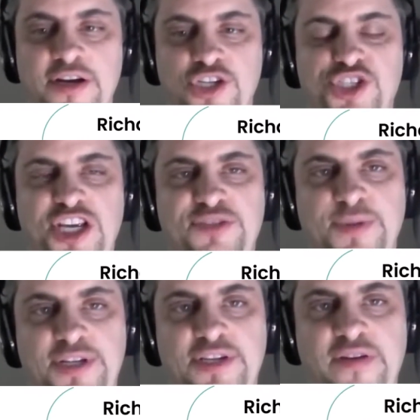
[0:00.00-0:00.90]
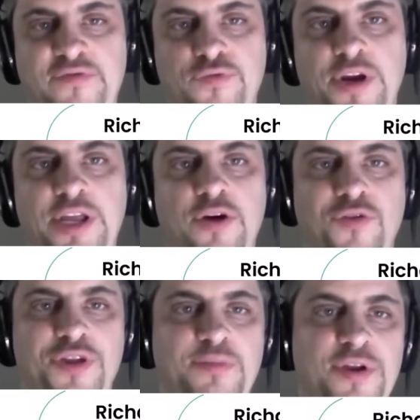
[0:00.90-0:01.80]
assessments have really
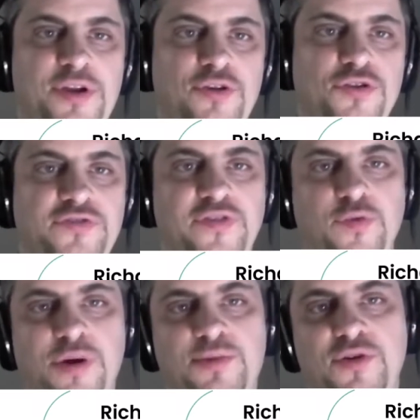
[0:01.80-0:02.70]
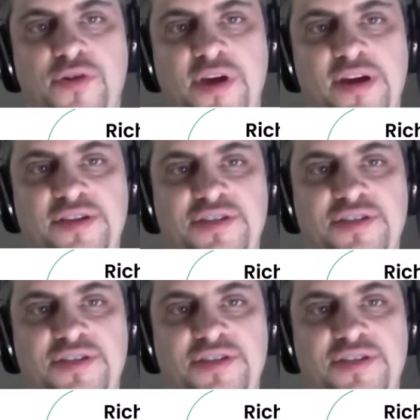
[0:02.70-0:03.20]
only been used for one of two things: